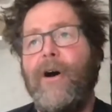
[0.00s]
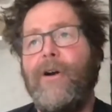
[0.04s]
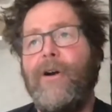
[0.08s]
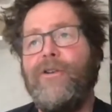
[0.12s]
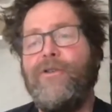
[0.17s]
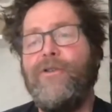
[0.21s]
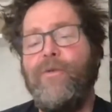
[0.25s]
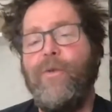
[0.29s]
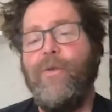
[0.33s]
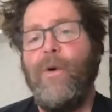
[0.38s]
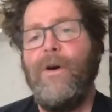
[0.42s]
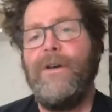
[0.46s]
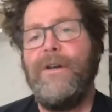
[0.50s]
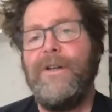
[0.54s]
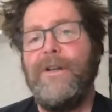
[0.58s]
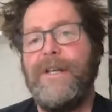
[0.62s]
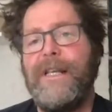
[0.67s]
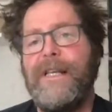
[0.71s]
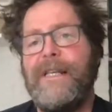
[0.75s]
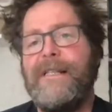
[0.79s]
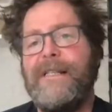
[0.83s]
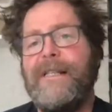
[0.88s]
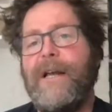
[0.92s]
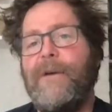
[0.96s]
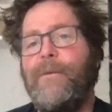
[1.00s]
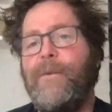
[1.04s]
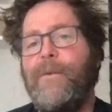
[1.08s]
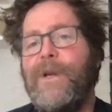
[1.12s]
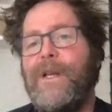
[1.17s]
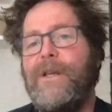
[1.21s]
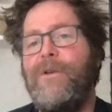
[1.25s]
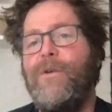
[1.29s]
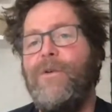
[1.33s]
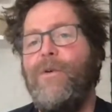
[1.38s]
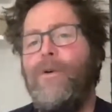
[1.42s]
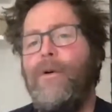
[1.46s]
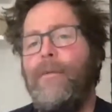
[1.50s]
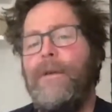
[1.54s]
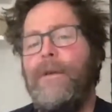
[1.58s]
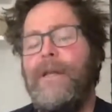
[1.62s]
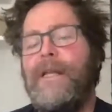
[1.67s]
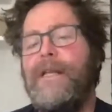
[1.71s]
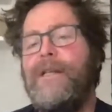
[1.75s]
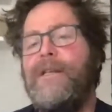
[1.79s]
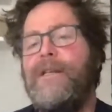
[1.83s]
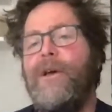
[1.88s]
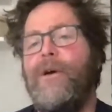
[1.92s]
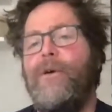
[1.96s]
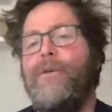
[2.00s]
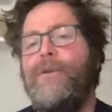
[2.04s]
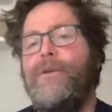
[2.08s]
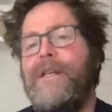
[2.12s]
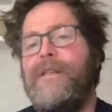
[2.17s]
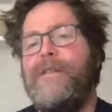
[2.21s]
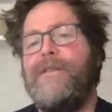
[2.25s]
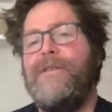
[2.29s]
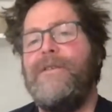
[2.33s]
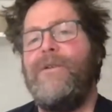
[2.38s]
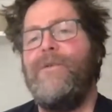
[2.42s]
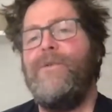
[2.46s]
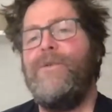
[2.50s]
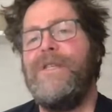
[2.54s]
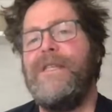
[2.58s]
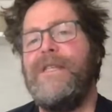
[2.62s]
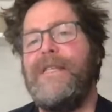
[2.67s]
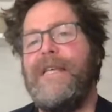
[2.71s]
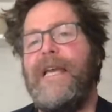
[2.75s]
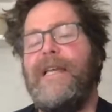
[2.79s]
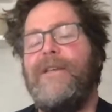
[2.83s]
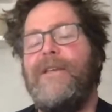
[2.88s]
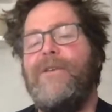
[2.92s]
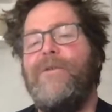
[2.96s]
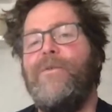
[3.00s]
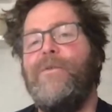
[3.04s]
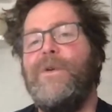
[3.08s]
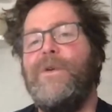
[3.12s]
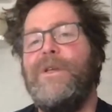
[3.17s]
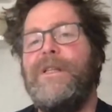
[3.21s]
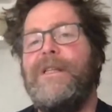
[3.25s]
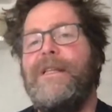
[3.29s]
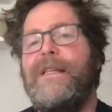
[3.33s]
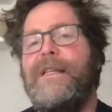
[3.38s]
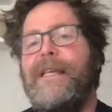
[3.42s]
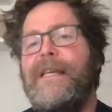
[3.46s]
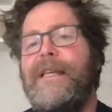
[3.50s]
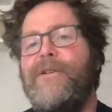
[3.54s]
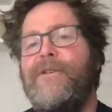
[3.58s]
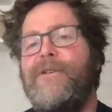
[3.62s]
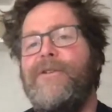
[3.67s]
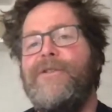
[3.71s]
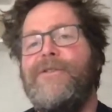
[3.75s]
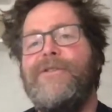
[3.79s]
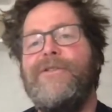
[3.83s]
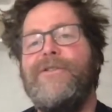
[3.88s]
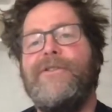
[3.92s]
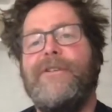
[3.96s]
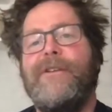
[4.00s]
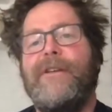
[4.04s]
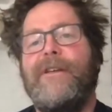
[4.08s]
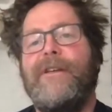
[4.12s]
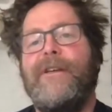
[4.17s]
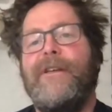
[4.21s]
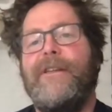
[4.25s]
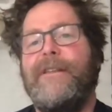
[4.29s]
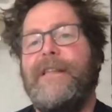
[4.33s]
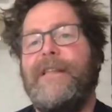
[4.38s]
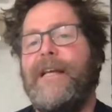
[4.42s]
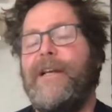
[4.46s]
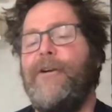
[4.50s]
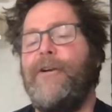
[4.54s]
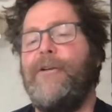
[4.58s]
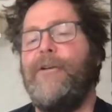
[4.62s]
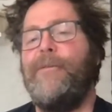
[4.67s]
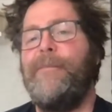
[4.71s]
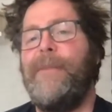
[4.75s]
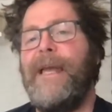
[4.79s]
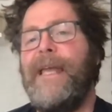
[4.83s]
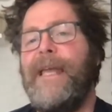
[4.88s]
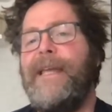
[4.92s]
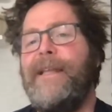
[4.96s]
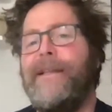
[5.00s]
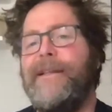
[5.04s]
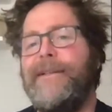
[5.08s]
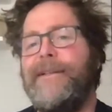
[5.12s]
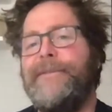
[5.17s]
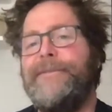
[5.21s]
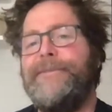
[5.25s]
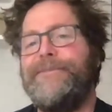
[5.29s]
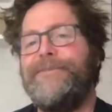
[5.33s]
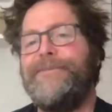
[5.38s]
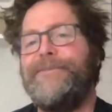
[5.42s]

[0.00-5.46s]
are qualities that we normally don't associate with leaders that are male